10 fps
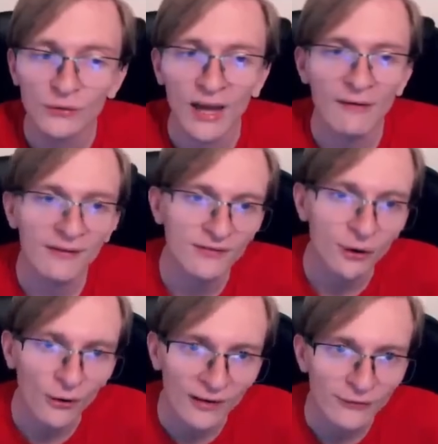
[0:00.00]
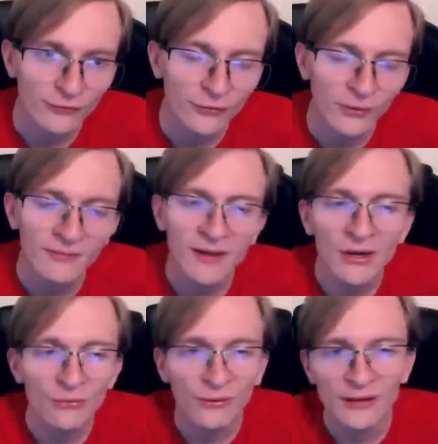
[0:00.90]
having this hard answer to it
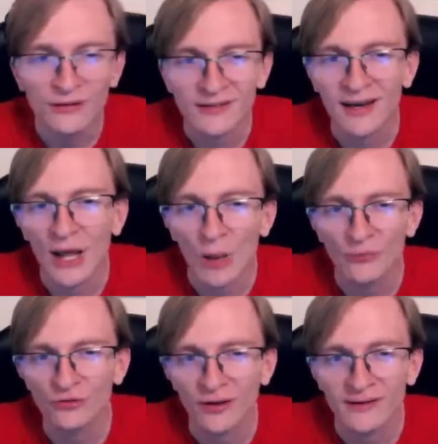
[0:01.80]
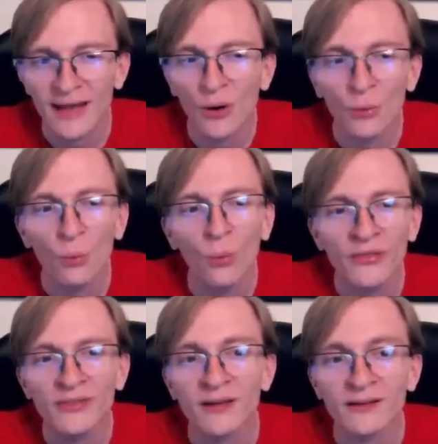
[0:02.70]
really just kind of helps shut down
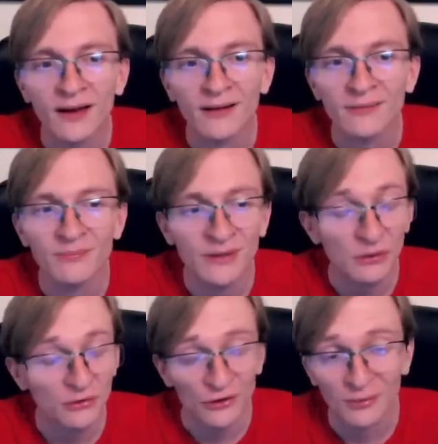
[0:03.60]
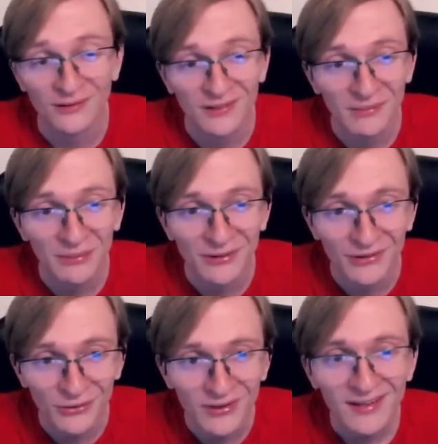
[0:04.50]
what the Charger Bug's going to be able to
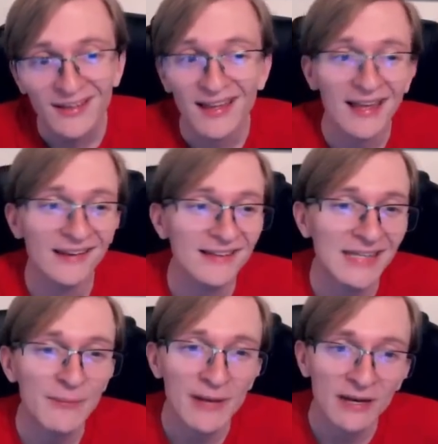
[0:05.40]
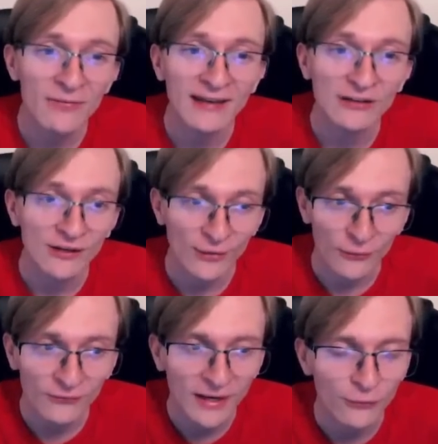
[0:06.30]
do, and to keep an advantage in our
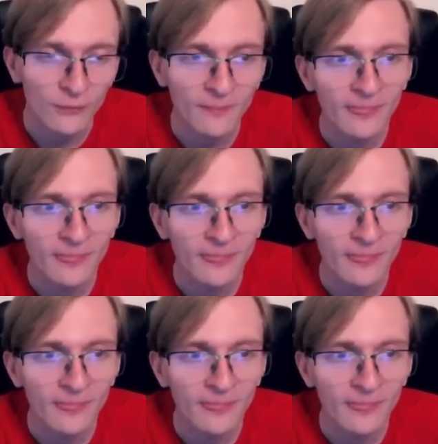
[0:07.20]
favor.